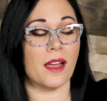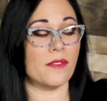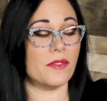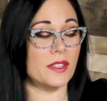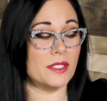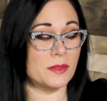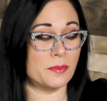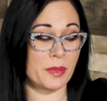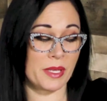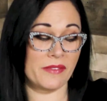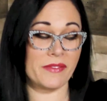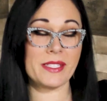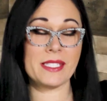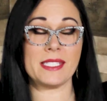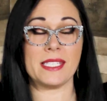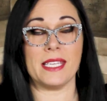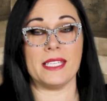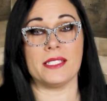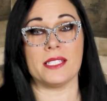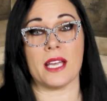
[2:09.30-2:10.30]
of the
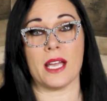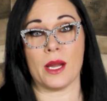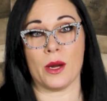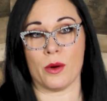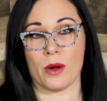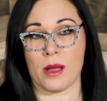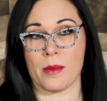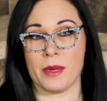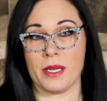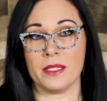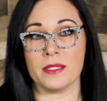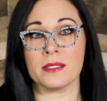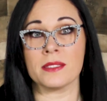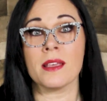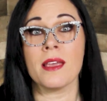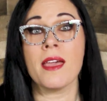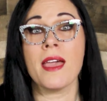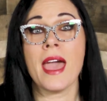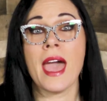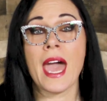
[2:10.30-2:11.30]
PVC dioramas.
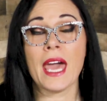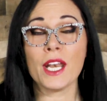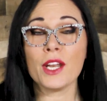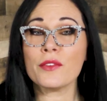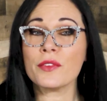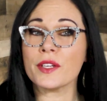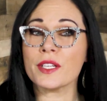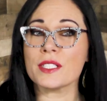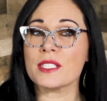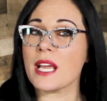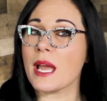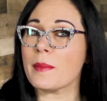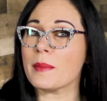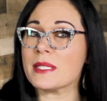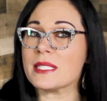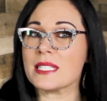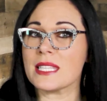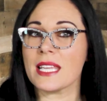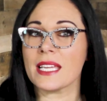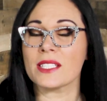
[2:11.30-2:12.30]
Head over to
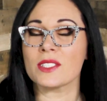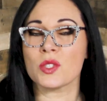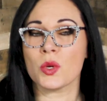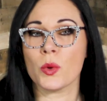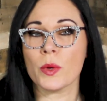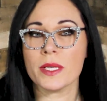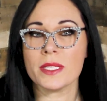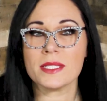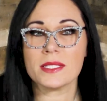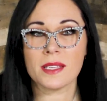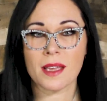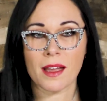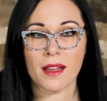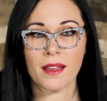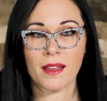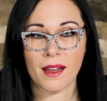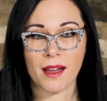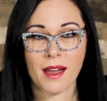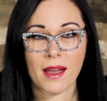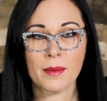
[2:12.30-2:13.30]

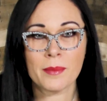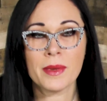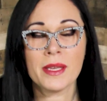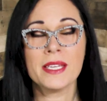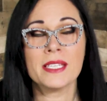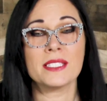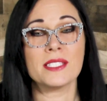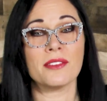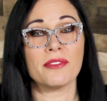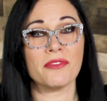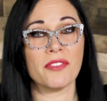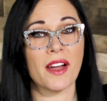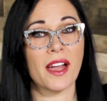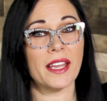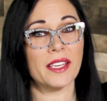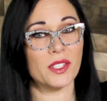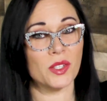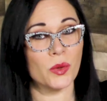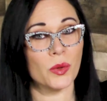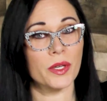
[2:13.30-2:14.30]
diamondselecttoys.com to
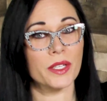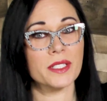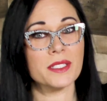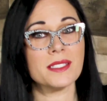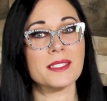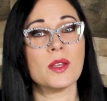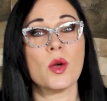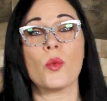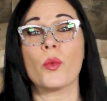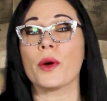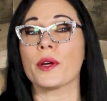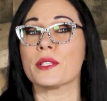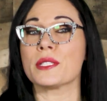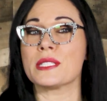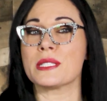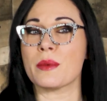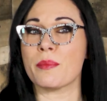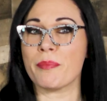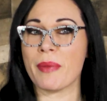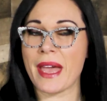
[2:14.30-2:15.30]
find yours, where
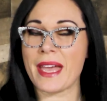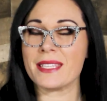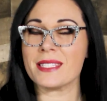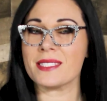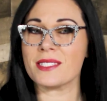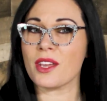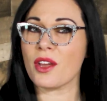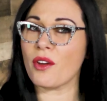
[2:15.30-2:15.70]
it's the best